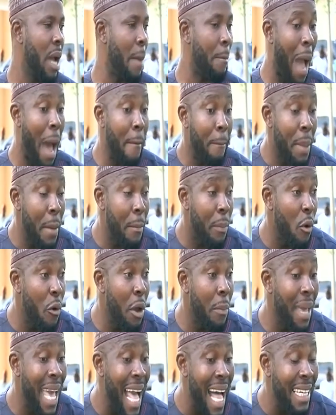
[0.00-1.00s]
and people
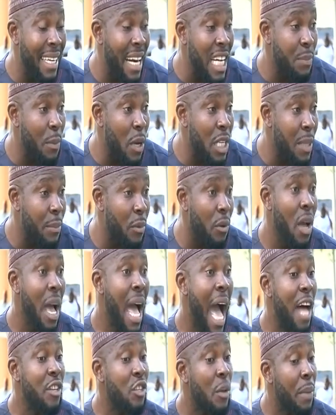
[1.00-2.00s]
will be held responsible
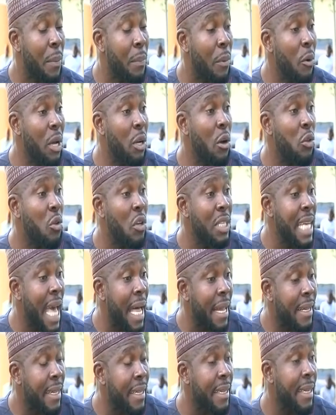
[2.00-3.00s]
and some people will go to jail.